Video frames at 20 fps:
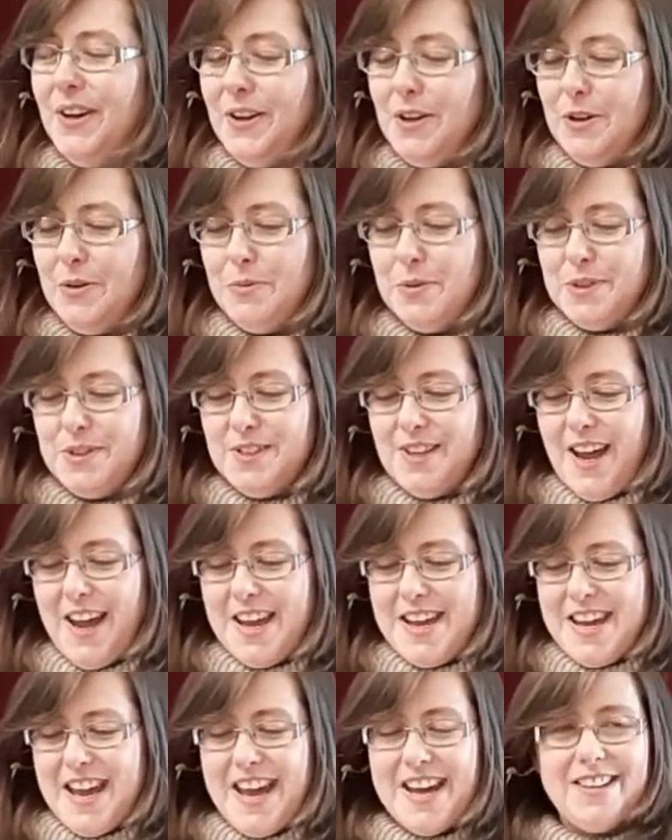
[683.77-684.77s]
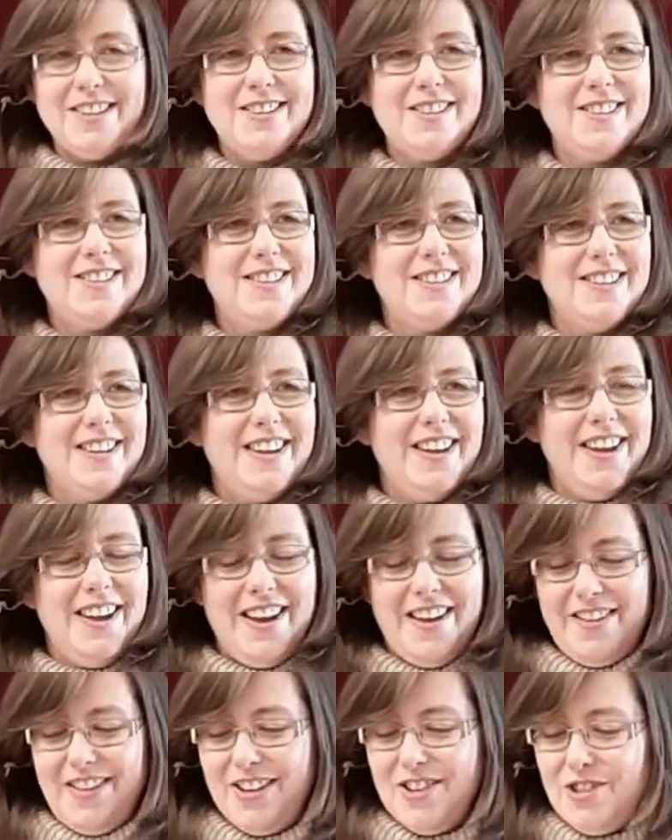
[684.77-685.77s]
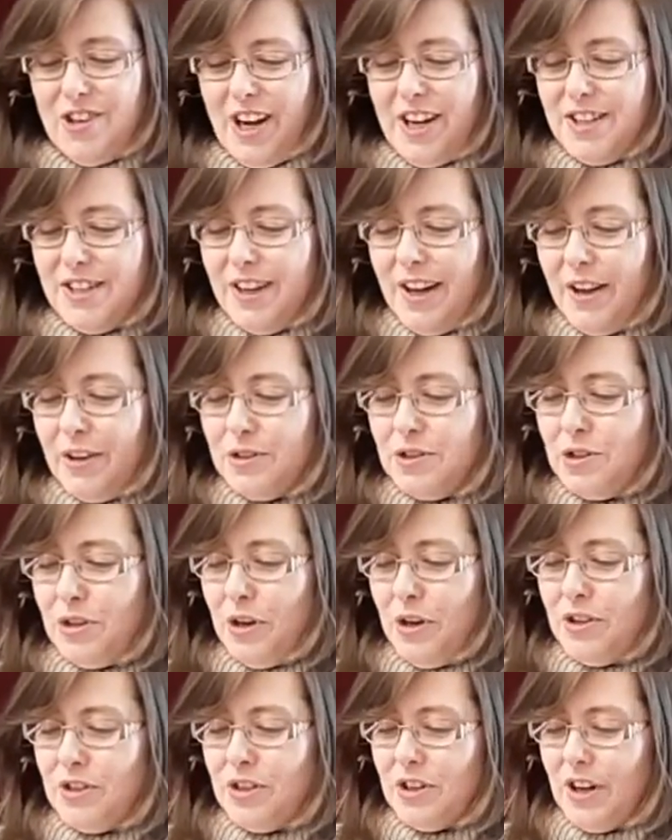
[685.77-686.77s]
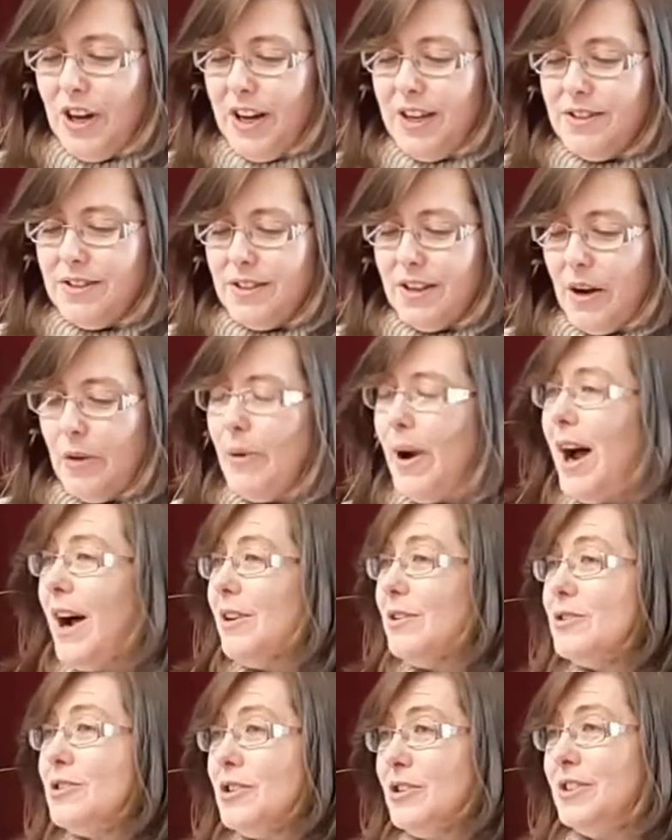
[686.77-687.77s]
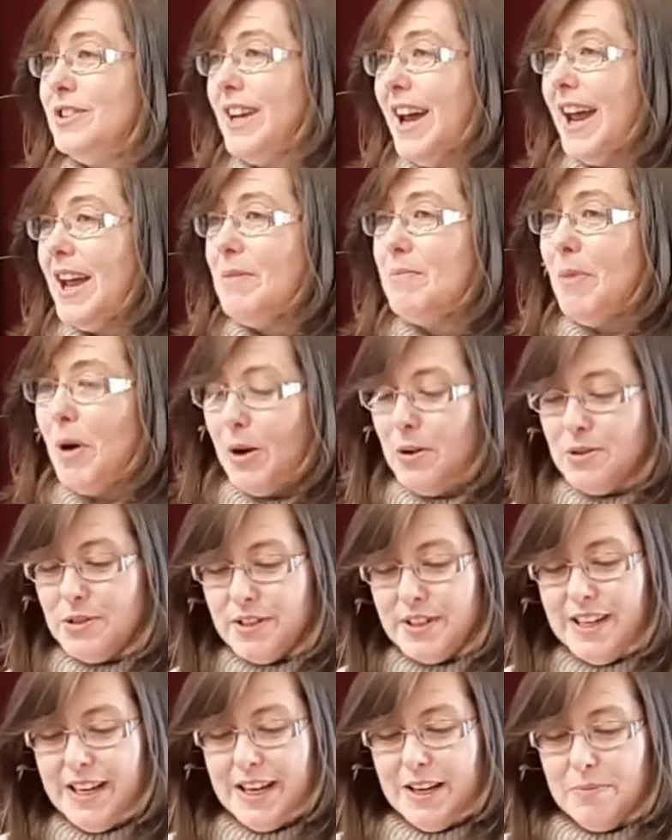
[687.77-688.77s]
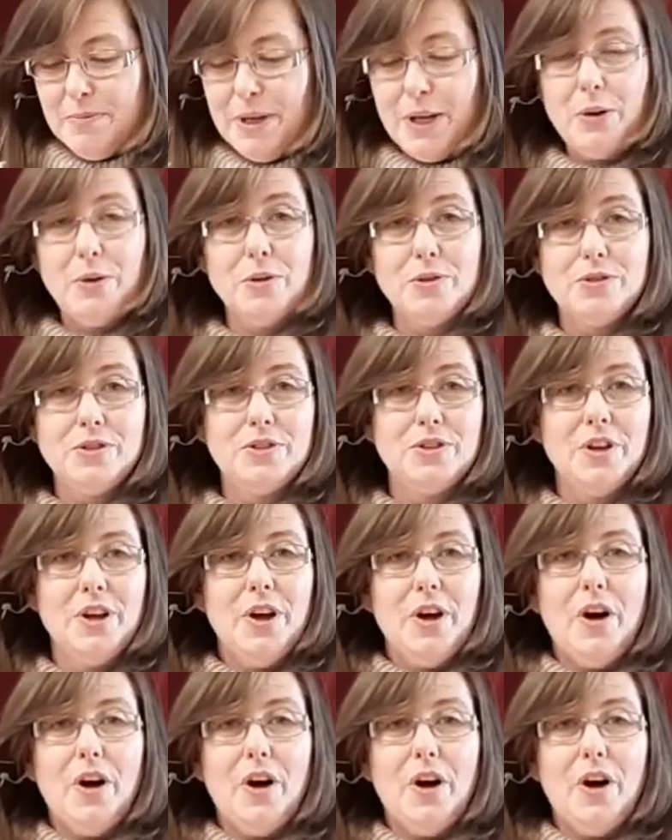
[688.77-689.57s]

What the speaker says: You would say yes. The Gentile church is around today mostly because